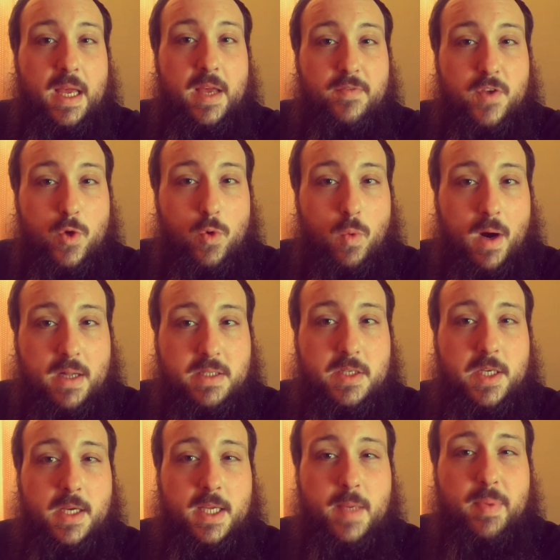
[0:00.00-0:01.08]
If you want
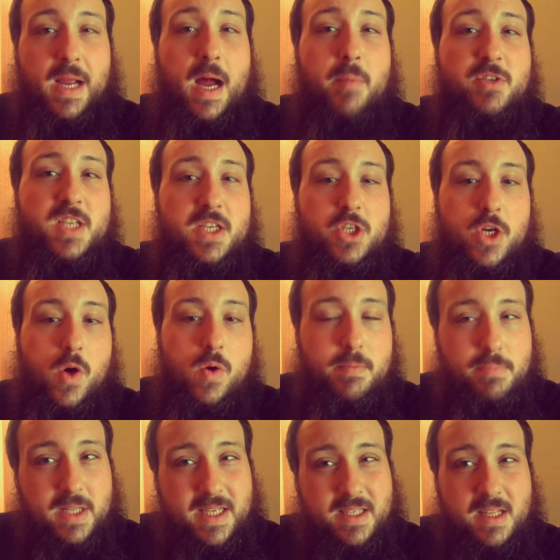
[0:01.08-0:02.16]
to keep a conversation
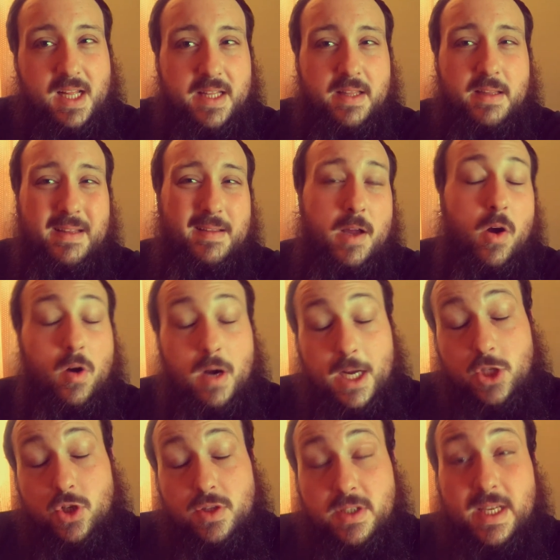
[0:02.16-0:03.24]
going, please click, or
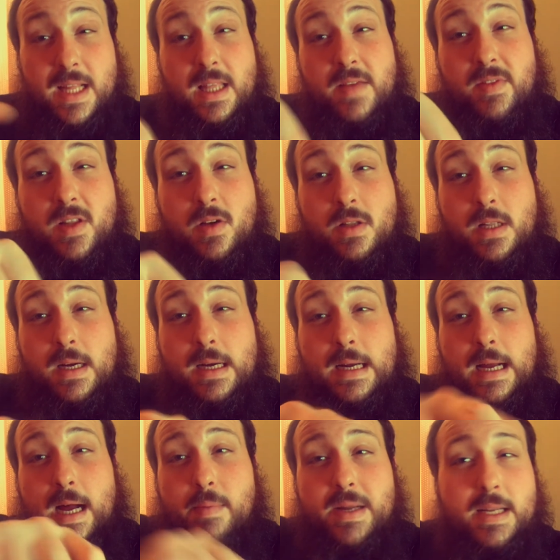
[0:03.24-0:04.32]
I should say leave a little
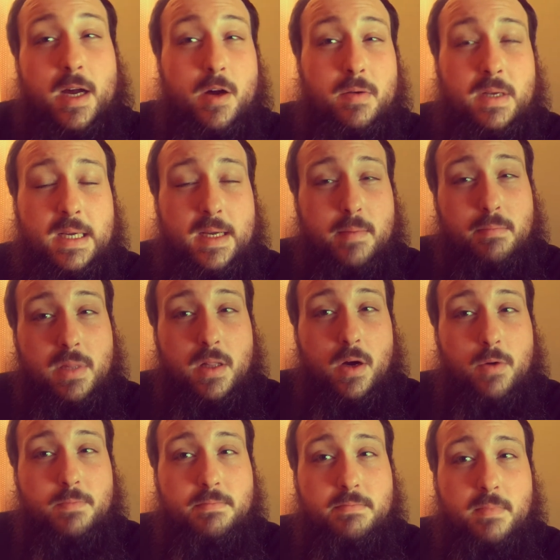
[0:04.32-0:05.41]
comment down
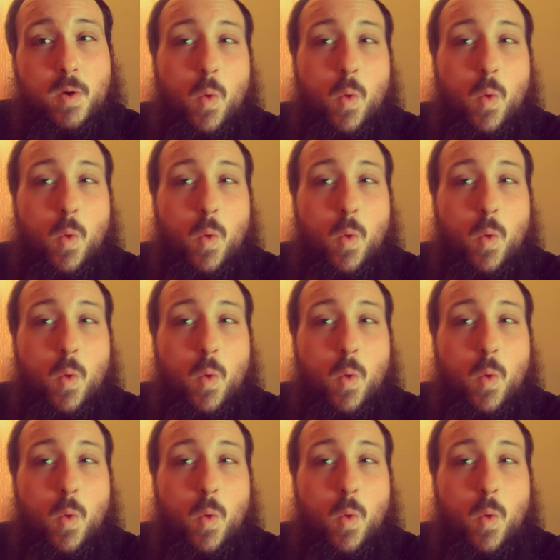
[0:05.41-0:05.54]
below.